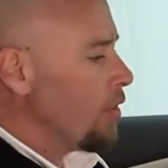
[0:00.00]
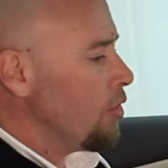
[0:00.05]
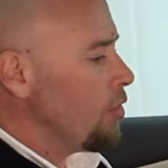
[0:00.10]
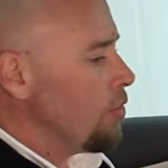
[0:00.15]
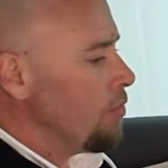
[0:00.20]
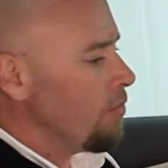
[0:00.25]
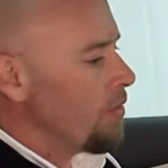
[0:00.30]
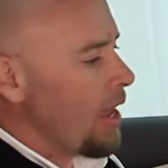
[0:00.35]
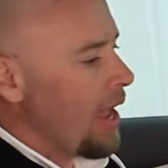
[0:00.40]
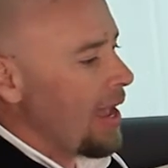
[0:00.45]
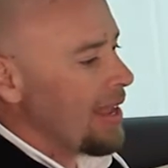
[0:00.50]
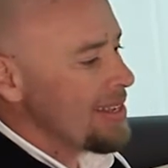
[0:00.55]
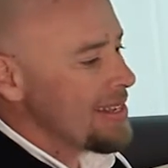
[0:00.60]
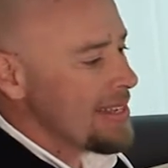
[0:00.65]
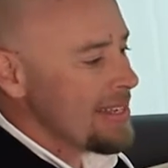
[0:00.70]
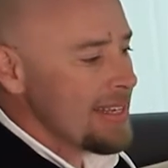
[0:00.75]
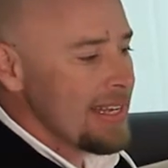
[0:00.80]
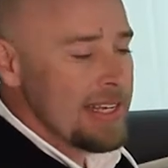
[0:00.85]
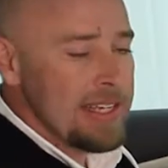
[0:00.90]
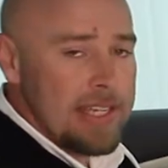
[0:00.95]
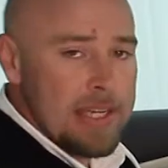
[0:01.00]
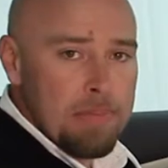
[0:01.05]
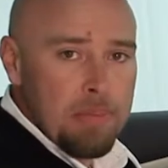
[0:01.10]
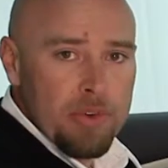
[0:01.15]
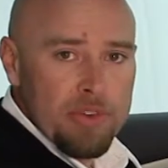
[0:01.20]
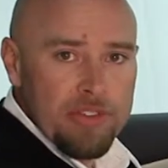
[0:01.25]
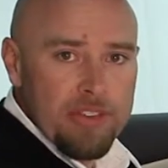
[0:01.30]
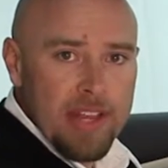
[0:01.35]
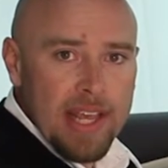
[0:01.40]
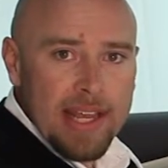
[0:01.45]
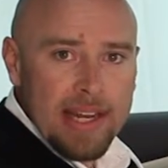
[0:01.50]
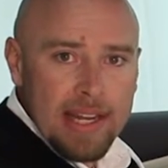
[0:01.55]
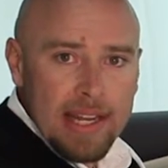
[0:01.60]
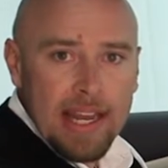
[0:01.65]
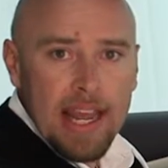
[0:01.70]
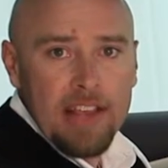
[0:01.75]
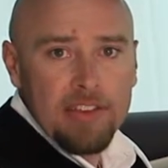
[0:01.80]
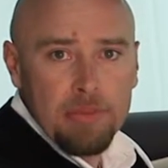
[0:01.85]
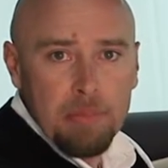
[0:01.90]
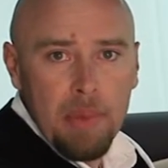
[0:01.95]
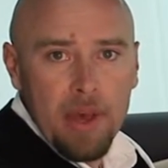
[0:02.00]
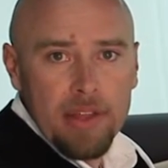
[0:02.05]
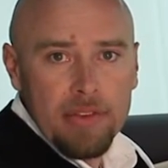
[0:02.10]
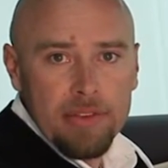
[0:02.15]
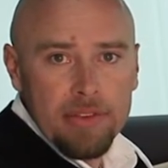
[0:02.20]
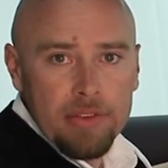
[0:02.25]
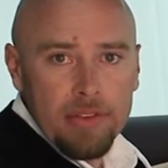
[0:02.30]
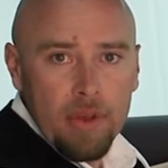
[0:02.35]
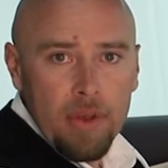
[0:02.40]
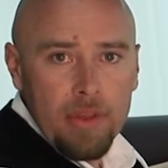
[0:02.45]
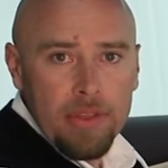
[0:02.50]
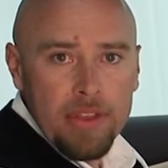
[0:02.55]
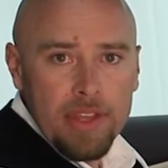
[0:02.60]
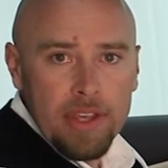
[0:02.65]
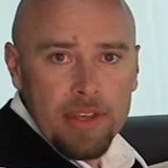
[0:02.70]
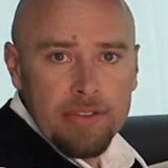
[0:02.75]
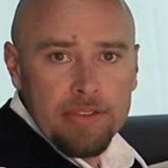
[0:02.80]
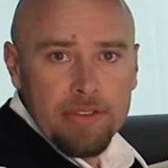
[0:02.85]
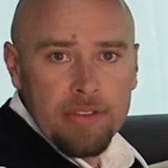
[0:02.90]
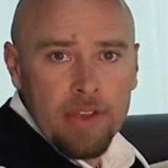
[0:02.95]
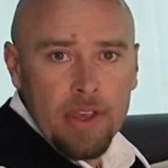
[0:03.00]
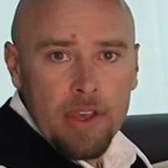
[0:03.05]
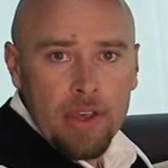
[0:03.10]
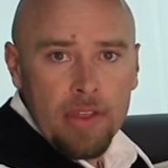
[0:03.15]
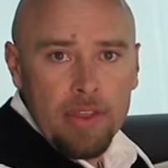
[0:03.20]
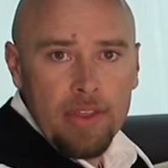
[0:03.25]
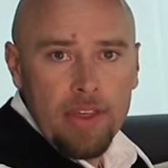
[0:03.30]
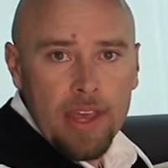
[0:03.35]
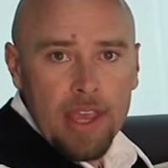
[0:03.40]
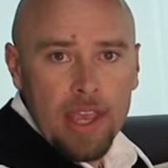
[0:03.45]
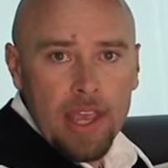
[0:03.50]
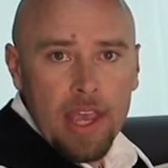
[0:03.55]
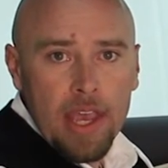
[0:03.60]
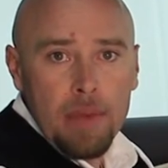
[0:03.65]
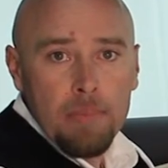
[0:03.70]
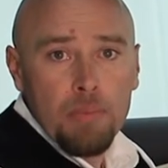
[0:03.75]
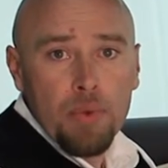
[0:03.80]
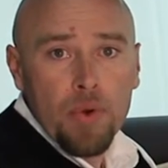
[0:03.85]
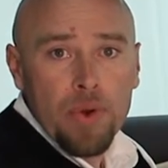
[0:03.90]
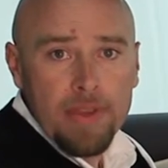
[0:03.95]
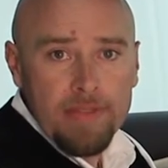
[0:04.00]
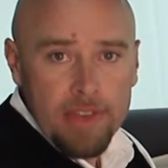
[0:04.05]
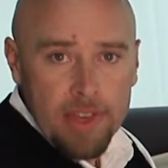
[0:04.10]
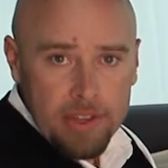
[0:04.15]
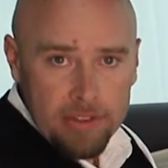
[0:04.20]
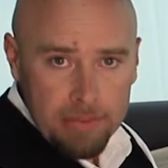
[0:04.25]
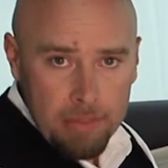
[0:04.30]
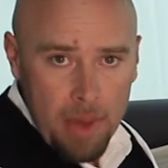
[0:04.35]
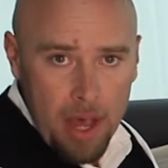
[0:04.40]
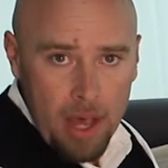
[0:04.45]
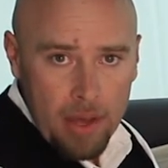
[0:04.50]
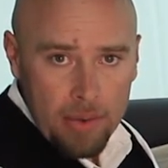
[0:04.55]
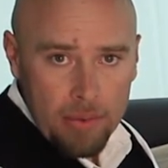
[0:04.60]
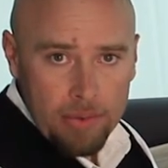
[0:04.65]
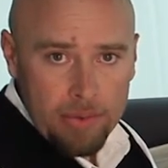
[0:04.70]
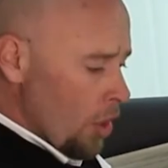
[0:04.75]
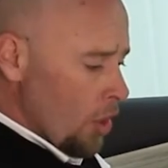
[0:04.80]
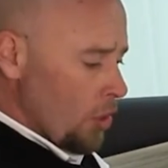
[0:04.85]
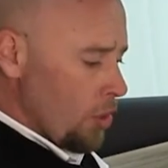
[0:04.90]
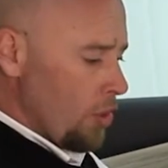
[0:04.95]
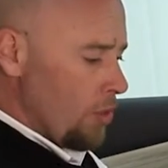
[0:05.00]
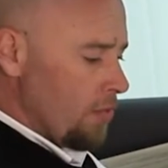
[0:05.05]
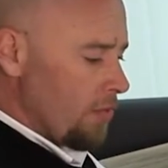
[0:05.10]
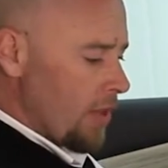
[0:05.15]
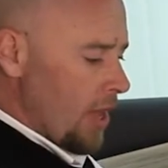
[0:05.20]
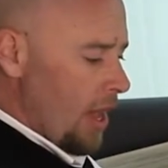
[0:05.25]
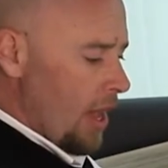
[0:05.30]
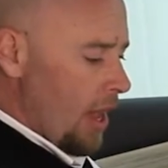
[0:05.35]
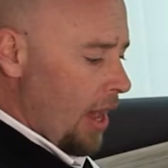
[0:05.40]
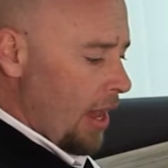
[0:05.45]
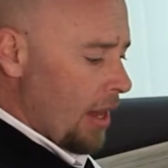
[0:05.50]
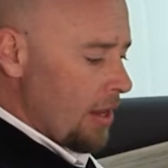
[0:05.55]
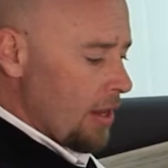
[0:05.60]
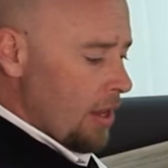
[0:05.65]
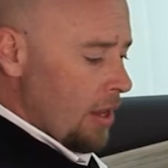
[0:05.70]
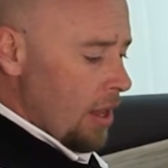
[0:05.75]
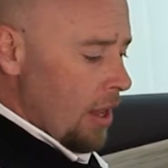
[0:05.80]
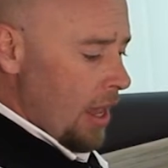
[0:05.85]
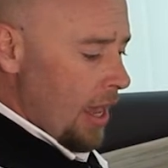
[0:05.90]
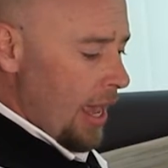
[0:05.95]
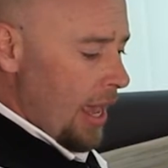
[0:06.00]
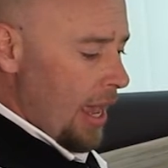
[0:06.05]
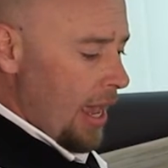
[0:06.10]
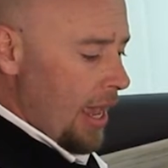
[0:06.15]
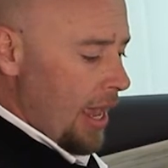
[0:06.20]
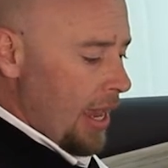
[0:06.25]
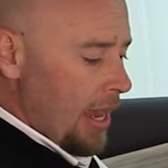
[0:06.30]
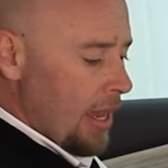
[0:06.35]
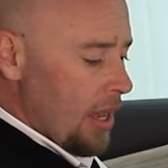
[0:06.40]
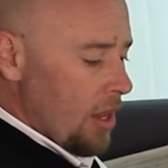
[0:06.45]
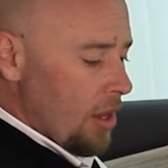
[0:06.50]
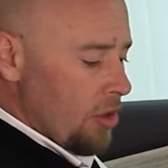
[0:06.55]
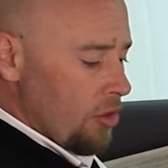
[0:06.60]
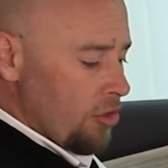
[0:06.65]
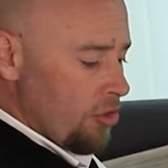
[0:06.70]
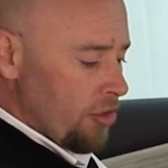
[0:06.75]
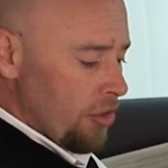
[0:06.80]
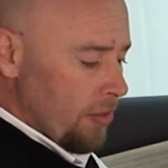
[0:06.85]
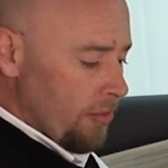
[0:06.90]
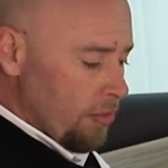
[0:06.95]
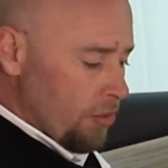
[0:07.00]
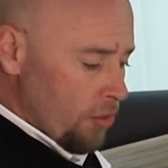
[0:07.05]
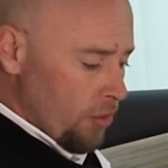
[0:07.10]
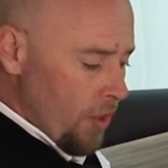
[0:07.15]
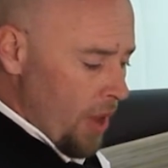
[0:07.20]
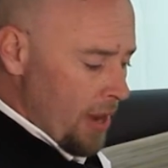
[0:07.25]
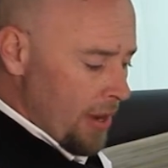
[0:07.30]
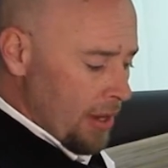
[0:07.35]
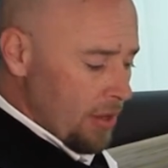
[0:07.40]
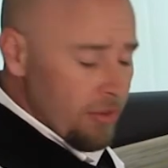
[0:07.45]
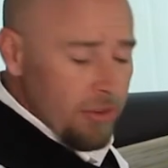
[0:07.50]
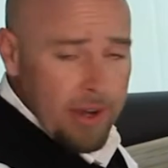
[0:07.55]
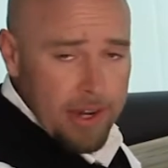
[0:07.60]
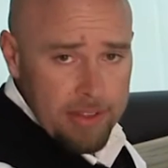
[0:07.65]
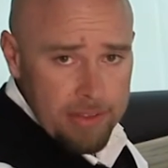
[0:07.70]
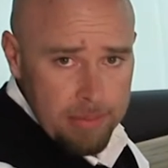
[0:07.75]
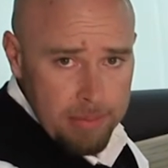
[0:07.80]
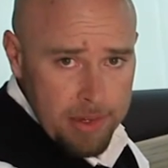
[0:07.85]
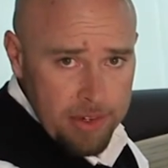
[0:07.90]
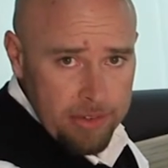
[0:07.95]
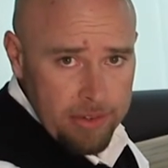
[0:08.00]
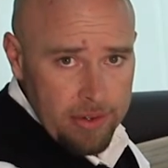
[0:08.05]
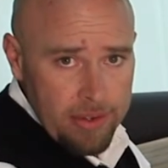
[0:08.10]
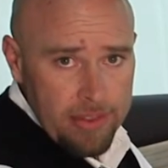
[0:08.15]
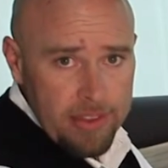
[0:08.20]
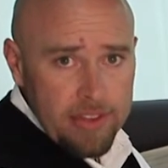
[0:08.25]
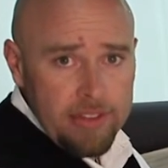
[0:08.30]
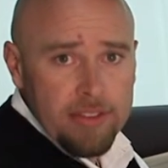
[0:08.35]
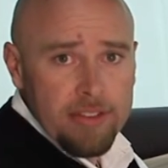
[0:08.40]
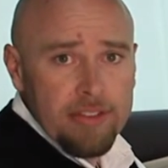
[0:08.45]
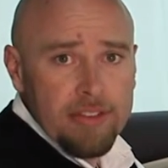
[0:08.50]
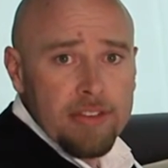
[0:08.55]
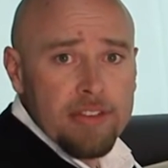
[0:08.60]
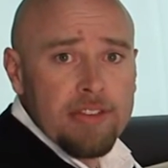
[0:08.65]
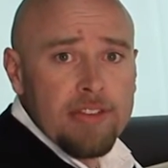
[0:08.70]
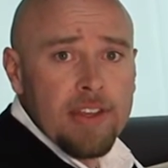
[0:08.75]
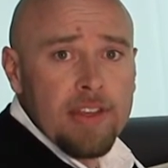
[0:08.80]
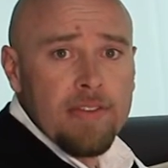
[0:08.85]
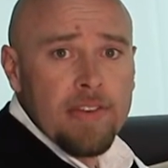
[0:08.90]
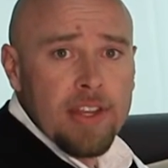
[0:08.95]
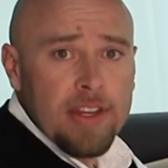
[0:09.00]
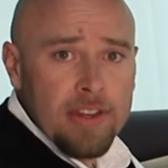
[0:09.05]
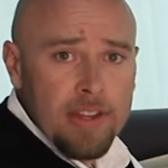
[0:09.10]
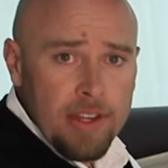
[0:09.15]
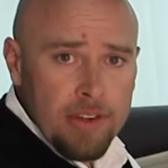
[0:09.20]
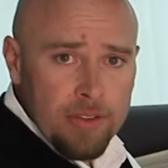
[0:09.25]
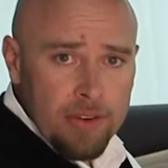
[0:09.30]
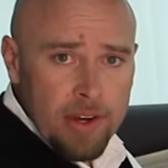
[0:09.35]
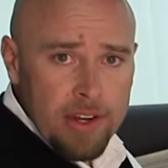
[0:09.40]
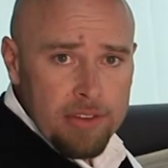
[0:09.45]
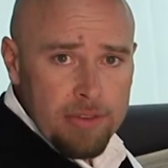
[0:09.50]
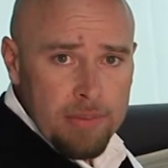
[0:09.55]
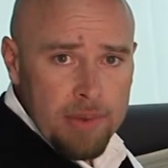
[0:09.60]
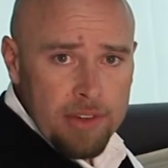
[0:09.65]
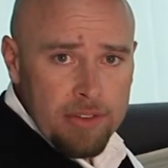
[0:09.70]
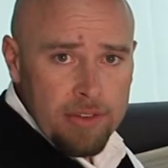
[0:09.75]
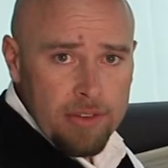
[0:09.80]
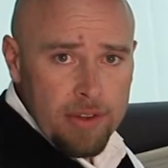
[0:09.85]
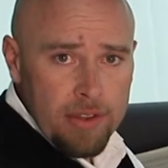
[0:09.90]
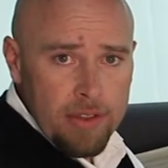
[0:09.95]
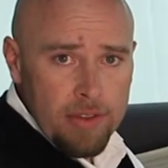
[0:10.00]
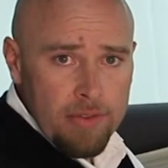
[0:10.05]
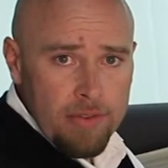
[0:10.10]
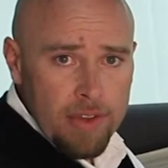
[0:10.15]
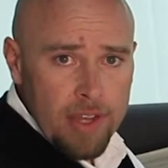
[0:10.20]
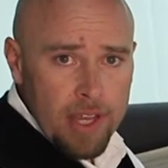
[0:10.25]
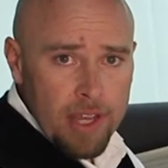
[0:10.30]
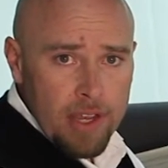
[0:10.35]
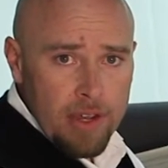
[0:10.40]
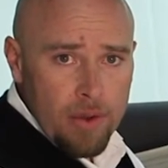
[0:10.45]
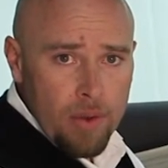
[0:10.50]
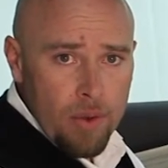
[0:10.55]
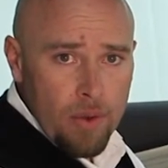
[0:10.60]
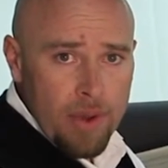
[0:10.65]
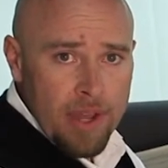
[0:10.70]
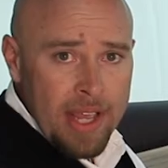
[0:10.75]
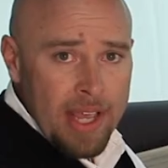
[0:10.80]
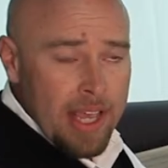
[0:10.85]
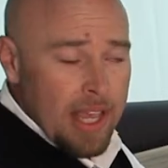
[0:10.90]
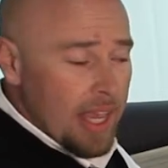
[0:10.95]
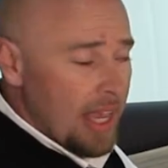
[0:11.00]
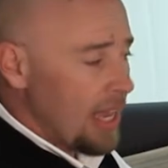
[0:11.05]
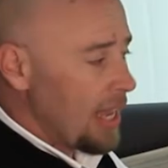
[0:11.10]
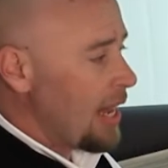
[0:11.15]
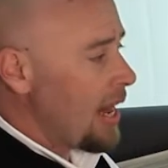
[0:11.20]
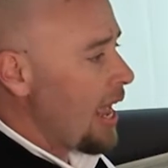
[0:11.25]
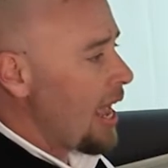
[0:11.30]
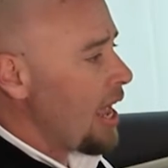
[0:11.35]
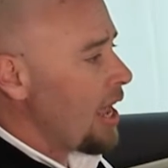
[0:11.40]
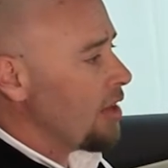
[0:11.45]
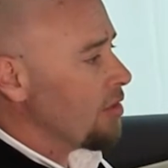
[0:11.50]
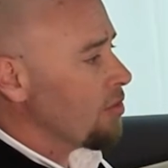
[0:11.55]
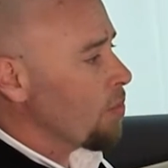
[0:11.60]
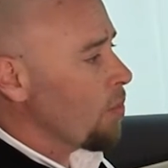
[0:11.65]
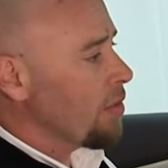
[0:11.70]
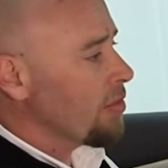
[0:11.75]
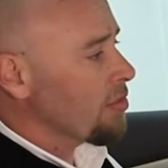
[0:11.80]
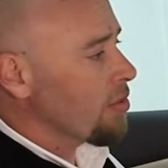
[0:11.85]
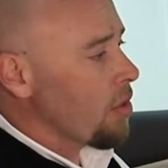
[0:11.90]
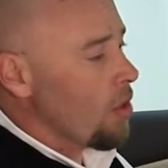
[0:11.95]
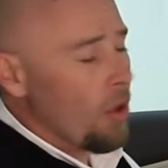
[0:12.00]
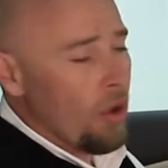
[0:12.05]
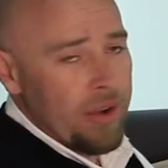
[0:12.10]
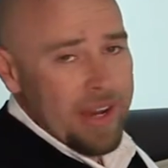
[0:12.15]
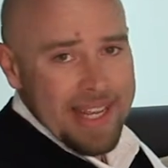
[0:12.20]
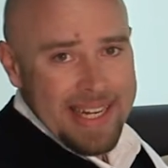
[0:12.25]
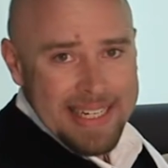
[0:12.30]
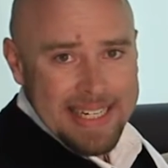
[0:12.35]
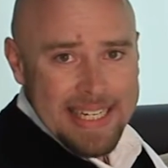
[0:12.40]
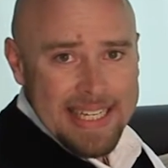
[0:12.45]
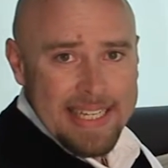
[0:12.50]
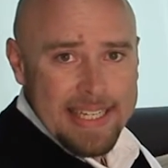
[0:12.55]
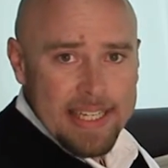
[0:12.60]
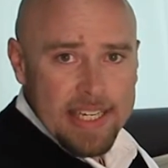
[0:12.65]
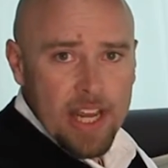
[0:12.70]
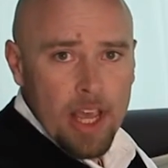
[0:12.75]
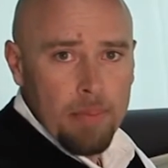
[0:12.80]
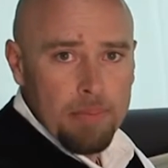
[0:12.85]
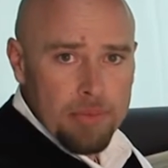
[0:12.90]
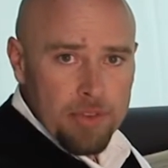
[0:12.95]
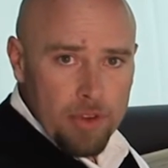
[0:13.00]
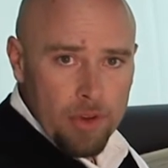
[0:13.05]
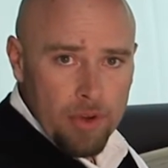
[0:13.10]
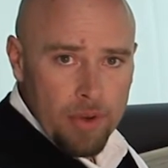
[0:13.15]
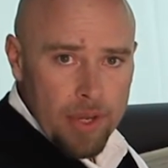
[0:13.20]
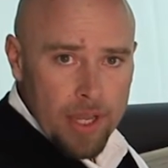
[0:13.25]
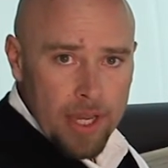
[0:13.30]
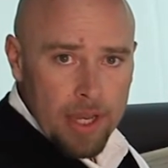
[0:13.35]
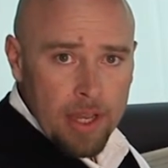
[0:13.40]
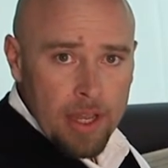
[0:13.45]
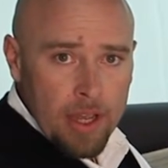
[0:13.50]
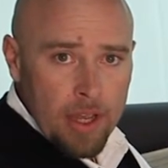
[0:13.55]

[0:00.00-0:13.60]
You've got 60% less buttons on this than previous models. You've got a Shiftronic transmission. This is a CVT transmission in the vehicle. It has what's called D-step tuning.